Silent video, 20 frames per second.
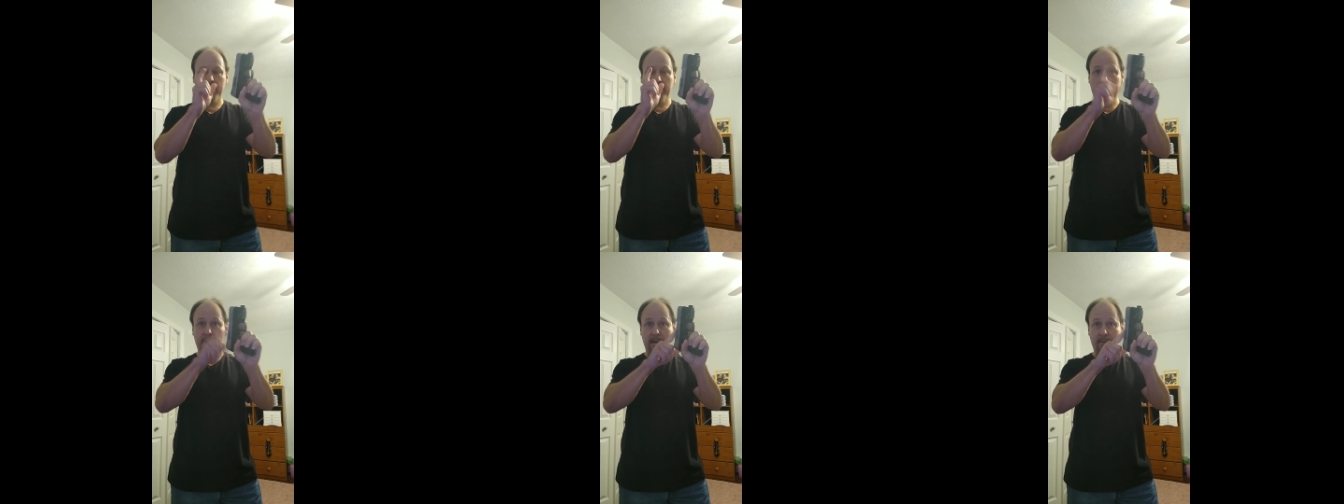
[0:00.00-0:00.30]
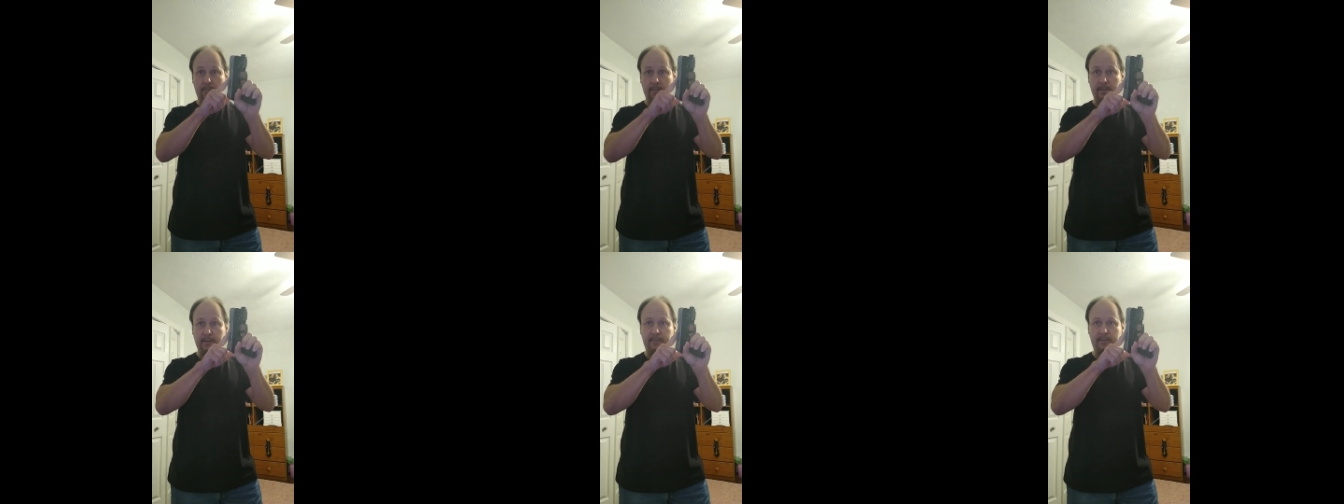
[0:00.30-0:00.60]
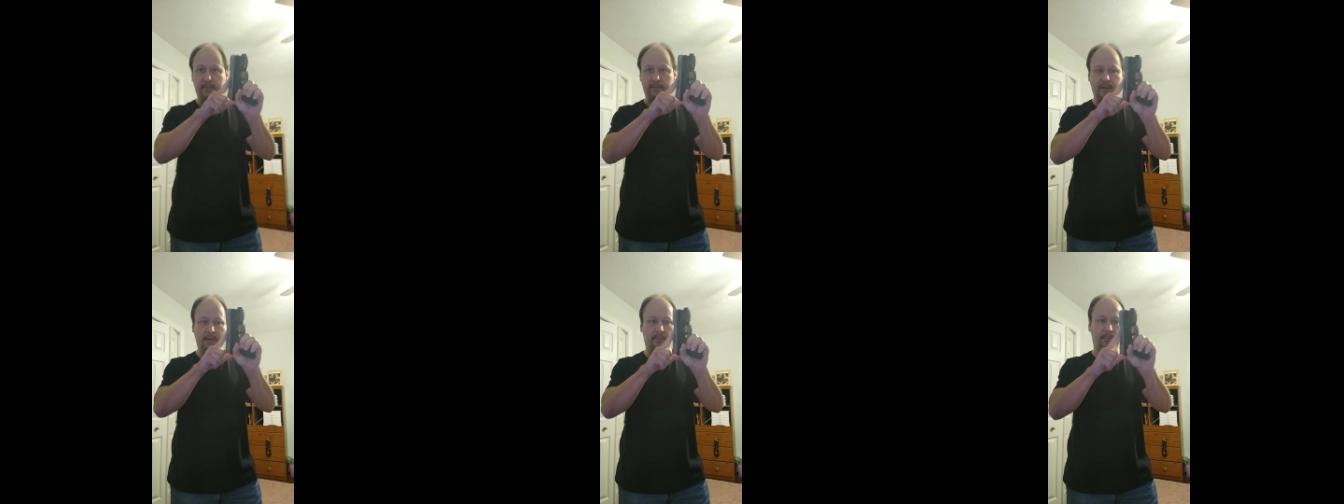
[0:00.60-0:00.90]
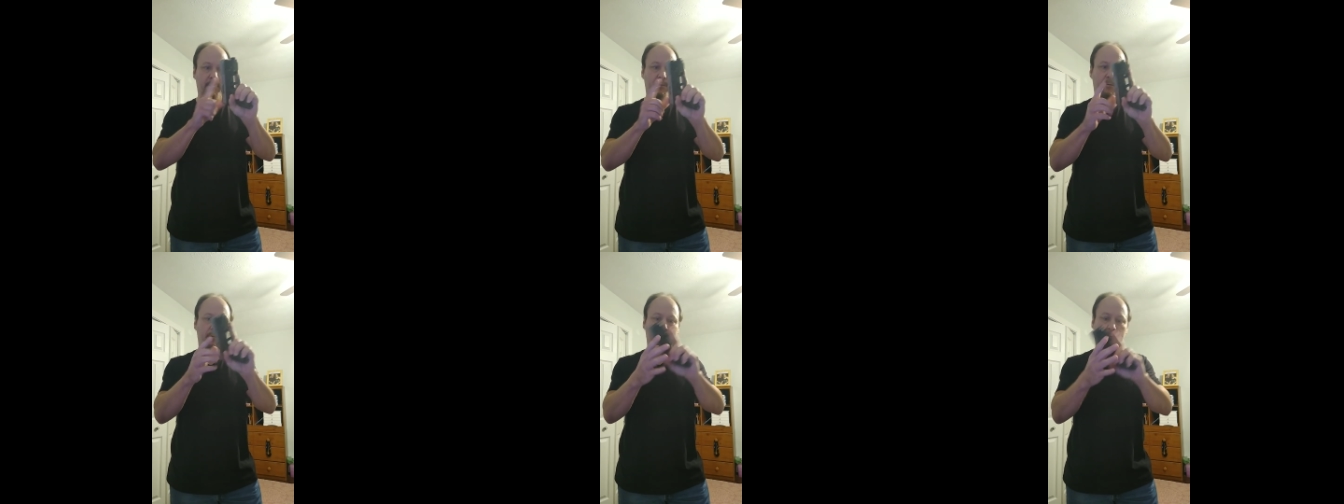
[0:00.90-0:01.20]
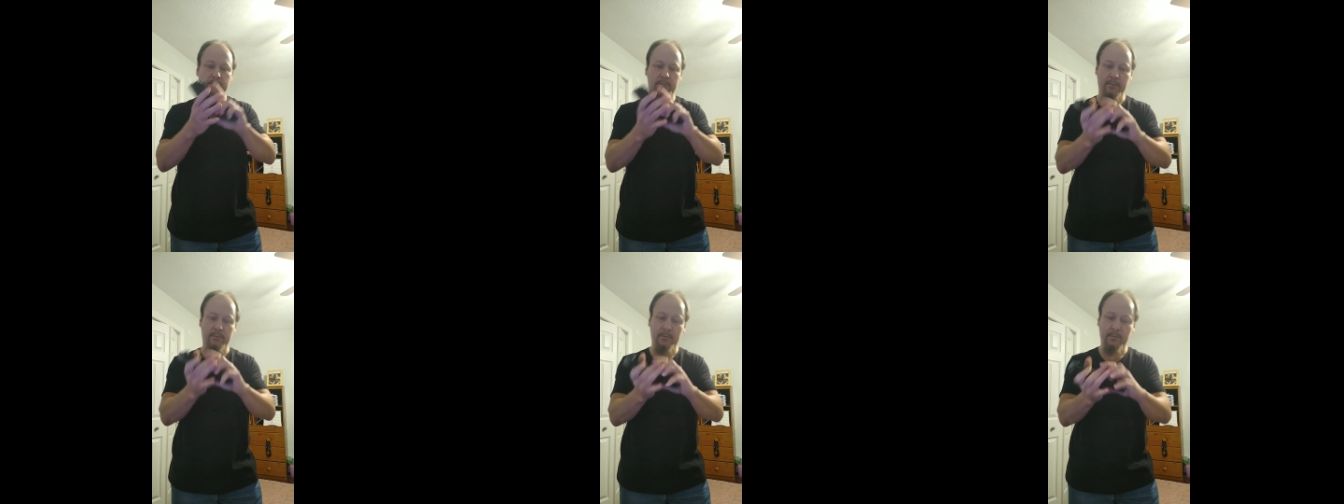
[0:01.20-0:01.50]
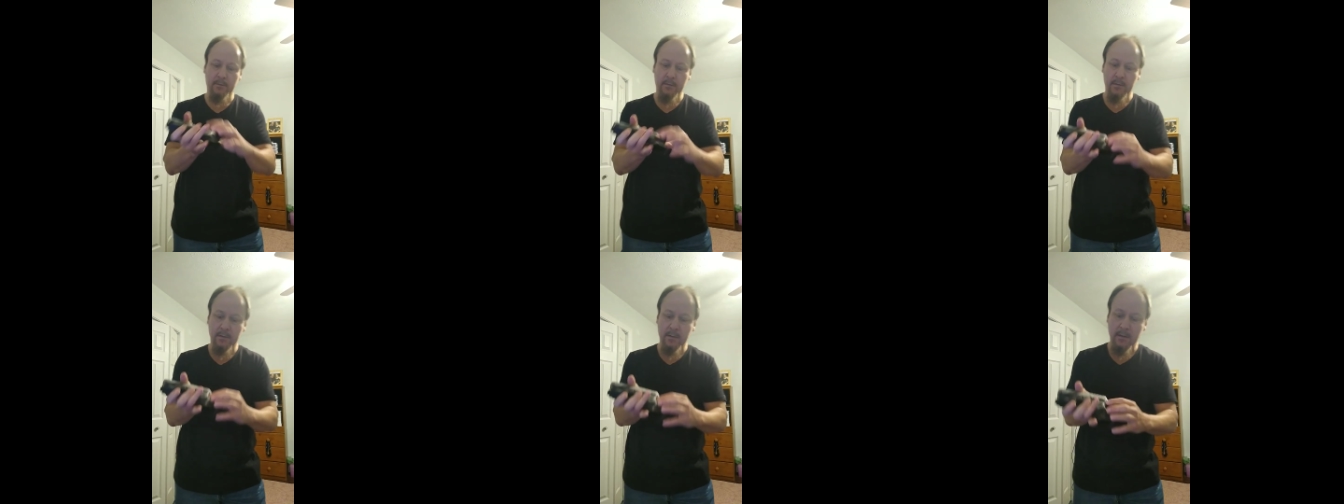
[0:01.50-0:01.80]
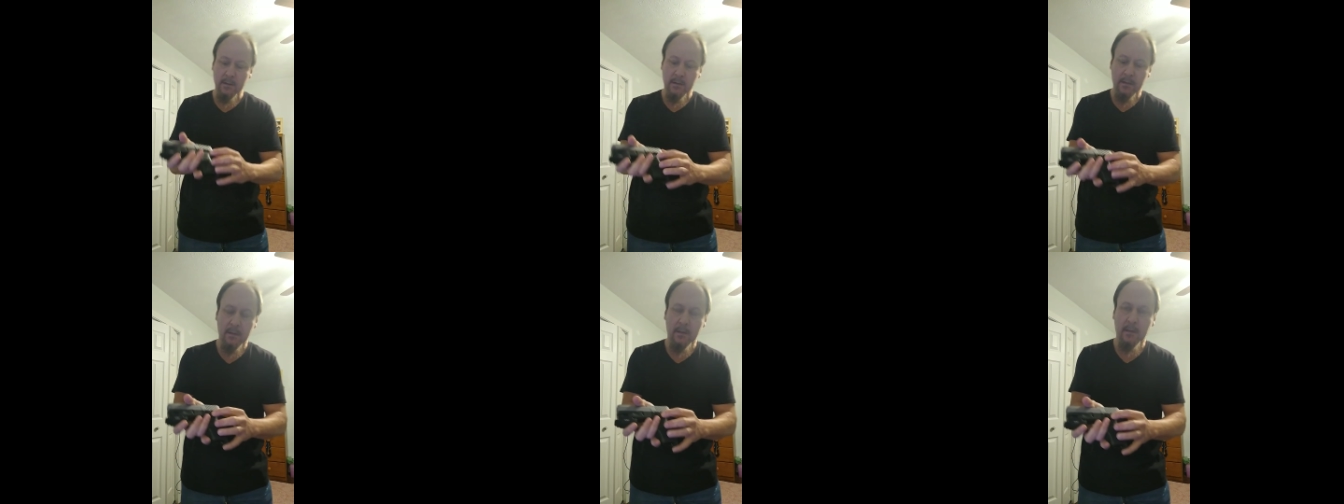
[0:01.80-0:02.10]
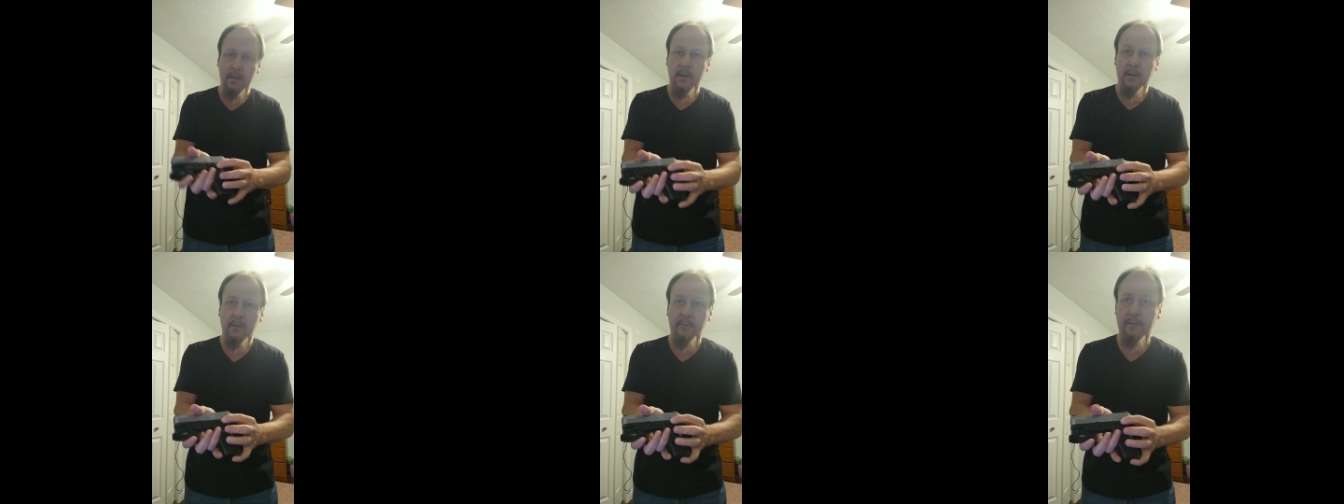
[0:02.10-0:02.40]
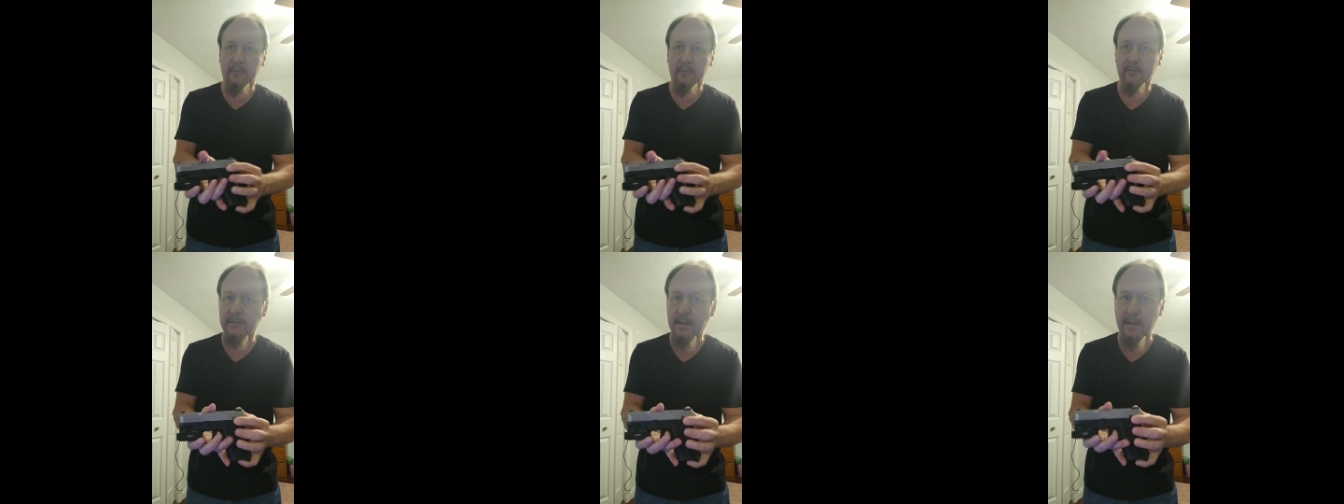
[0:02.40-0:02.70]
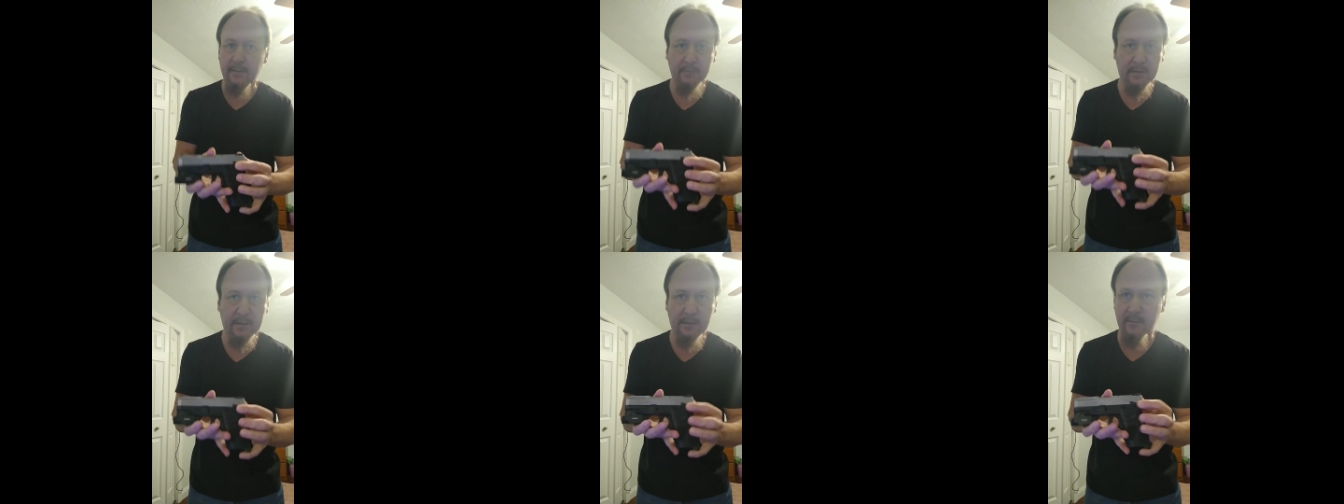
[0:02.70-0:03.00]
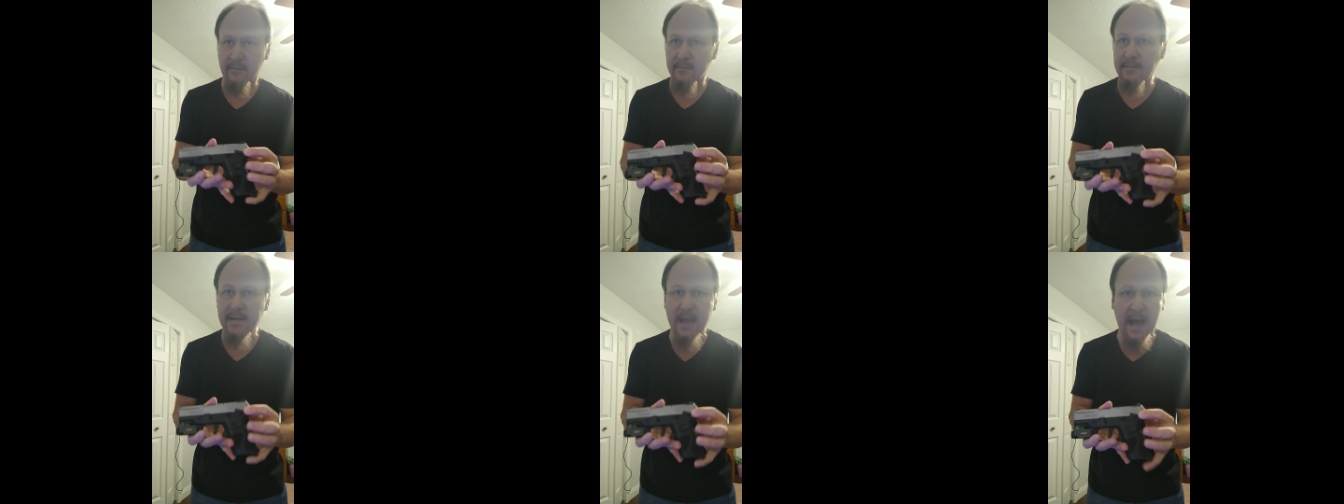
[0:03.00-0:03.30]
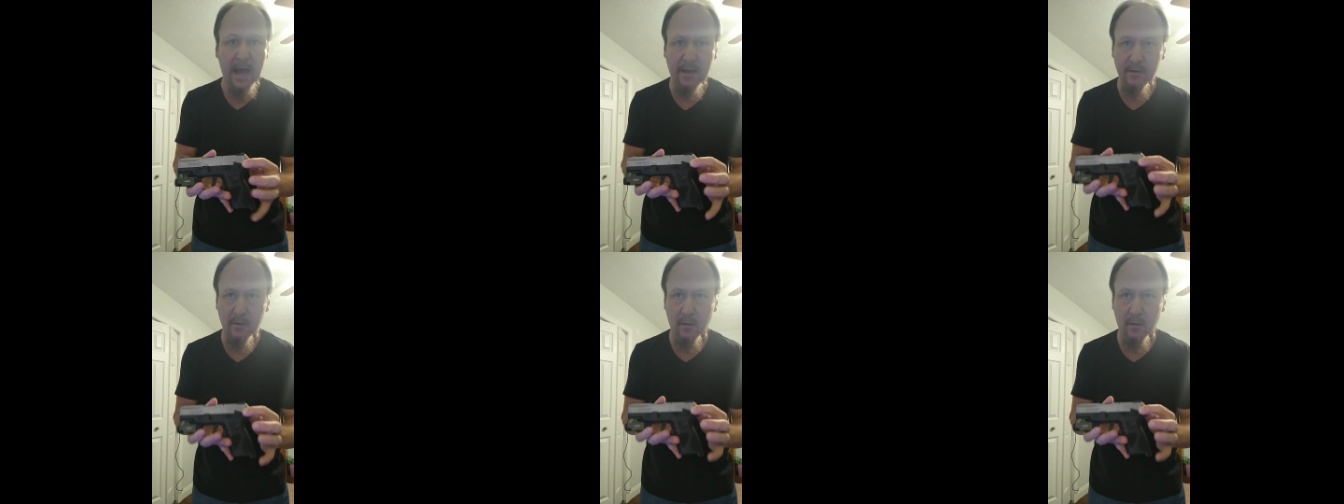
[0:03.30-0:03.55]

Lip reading: Got one in the chamber. The safety is not